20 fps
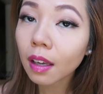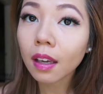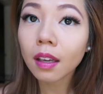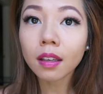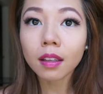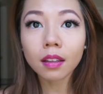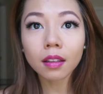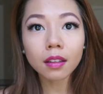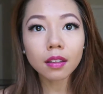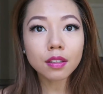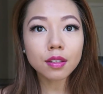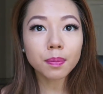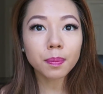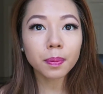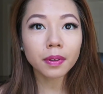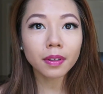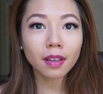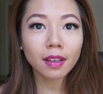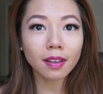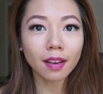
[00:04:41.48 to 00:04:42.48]
and it looks
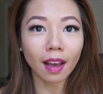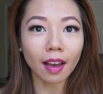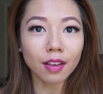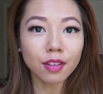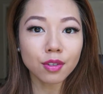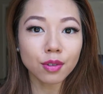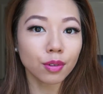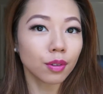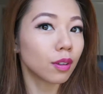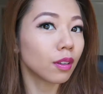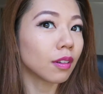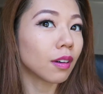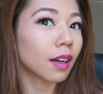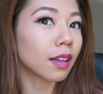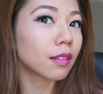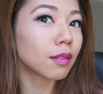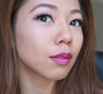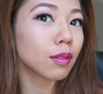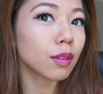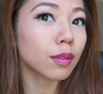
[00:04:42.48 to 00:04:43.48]
pretty natural. I
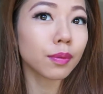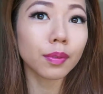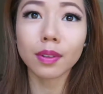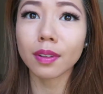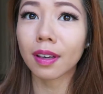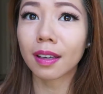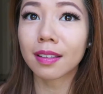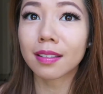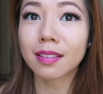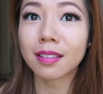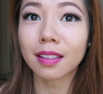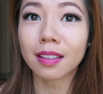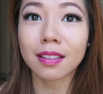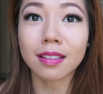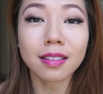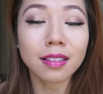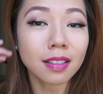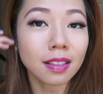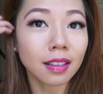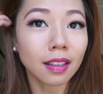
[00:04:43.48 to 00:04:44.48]
don't know if you guys
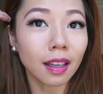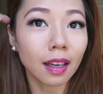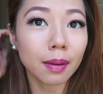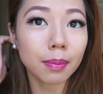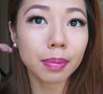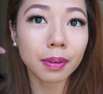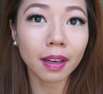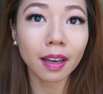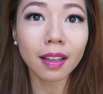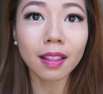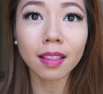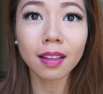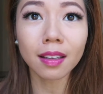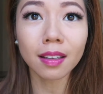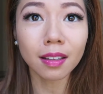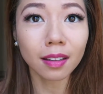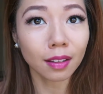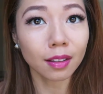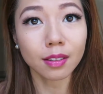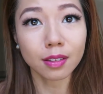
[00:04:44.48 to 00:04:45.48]
can see that, but I think
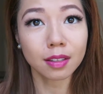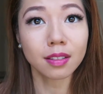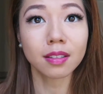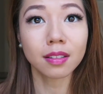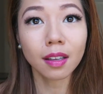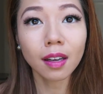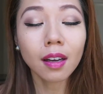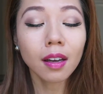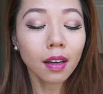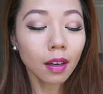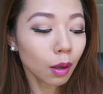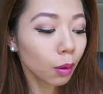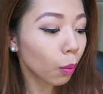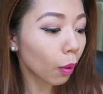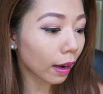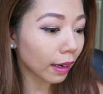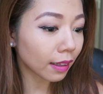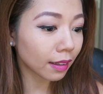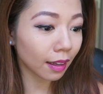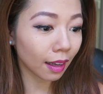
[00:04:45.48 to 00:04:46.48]
it looks
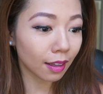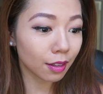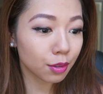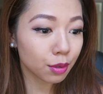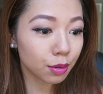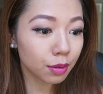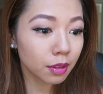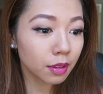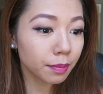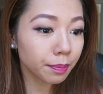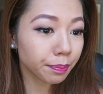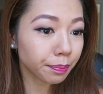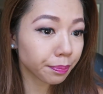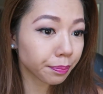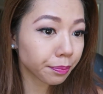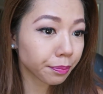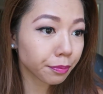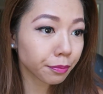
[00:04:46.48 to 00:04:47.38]
quite natural.